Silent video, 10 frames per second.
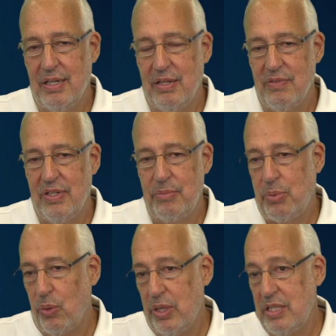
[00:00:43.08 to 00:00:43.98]
of
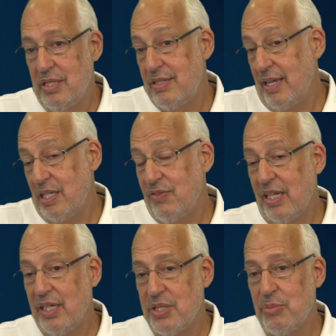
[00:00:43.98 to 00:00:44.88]
employees and
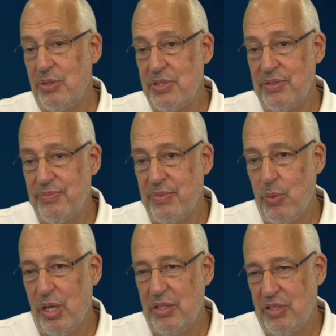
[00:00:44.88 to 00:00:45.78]
satisfied customers. We
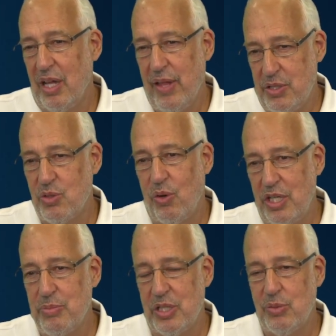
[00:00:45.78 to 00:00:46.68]
want to tell that story
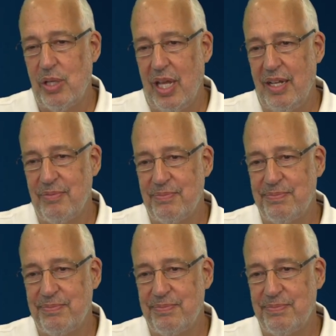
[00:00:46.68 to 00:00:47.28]
as much as we can.